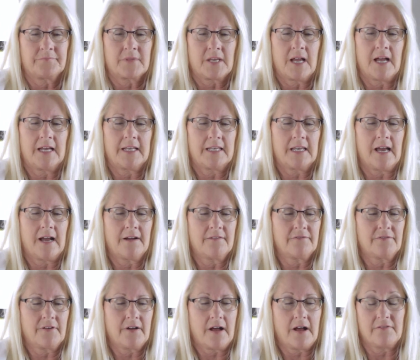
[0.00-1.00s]

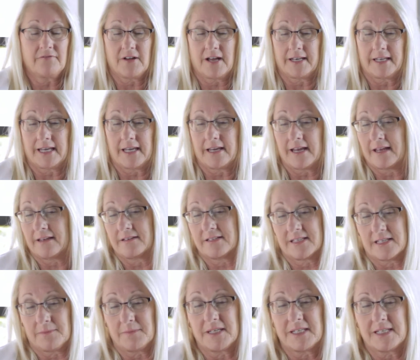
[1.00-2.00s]
honey and
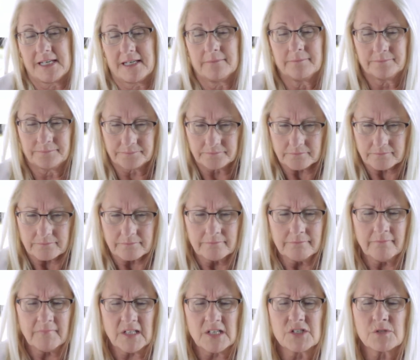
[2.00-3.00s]
CBD.
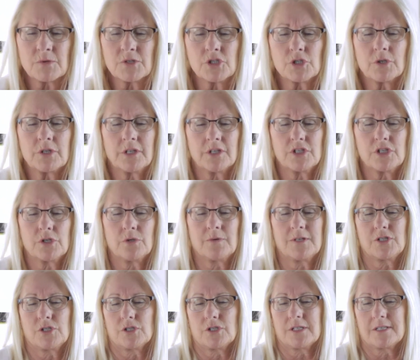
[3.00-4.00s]
So what you're going to do
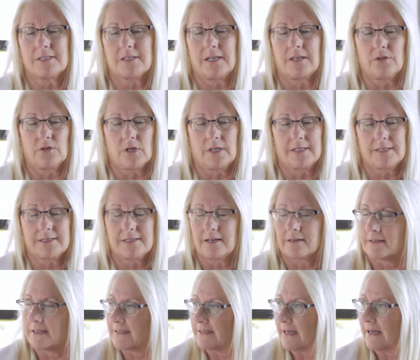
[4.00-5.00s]
is you're just either going to
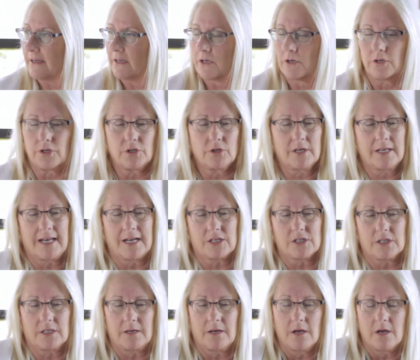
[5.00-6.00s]
suck this out of here, or you can
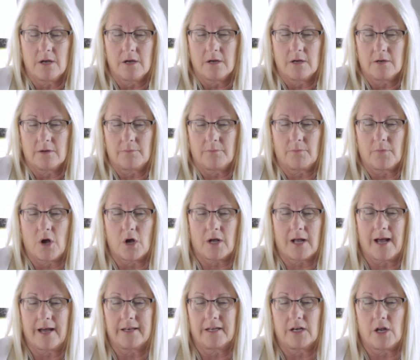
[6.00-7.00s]
actually
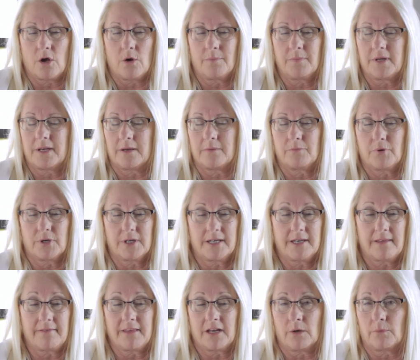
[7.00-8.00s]
cut it open and put it
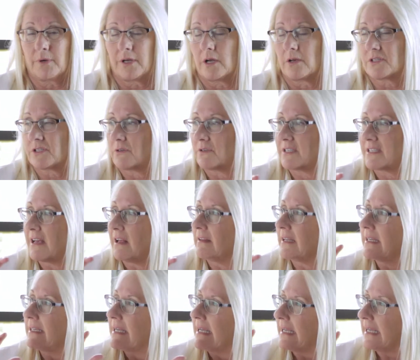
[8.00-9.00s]
in there. We also sell
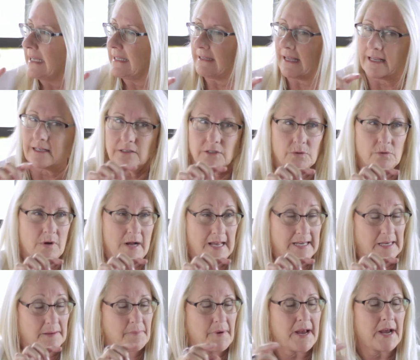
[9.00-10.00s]
it in like a little
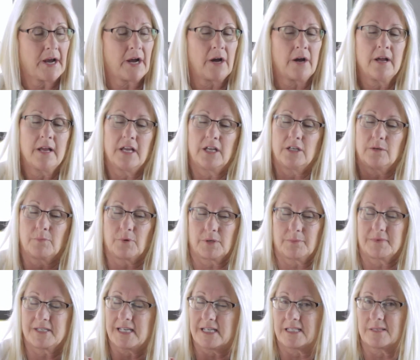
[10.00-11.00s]
honey bear. You put a
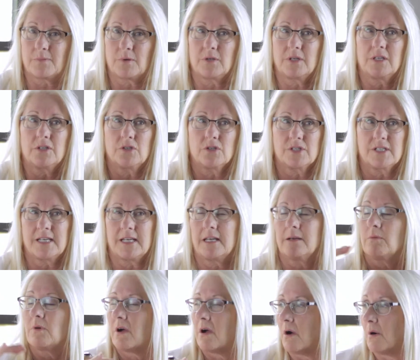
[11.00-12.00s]
teaspoon in your tea.
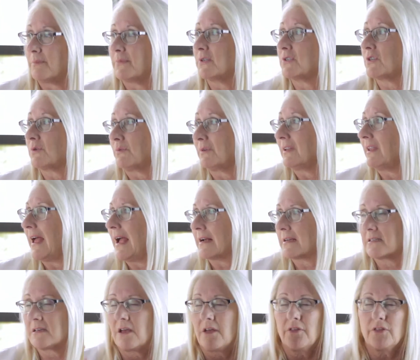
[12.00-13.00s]
It will help you to
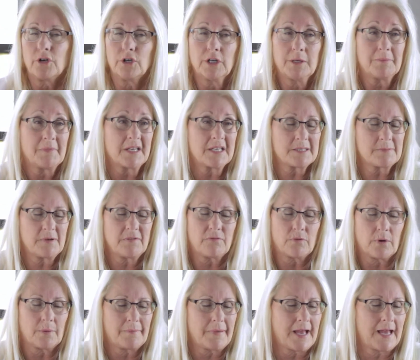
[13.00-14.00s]
relax. 30 minutes
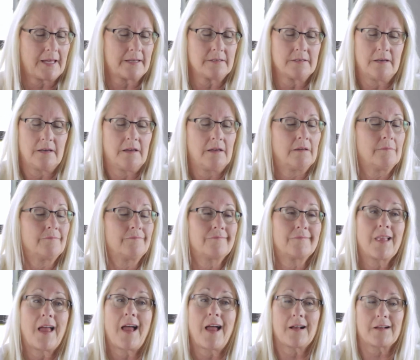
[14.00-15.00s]
before bed,
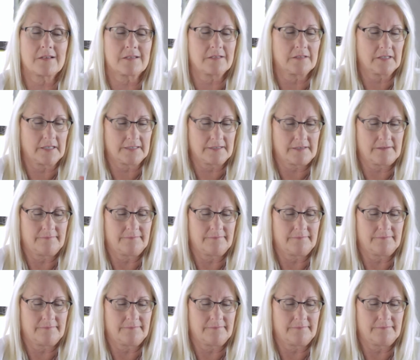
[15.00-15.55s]
excellent.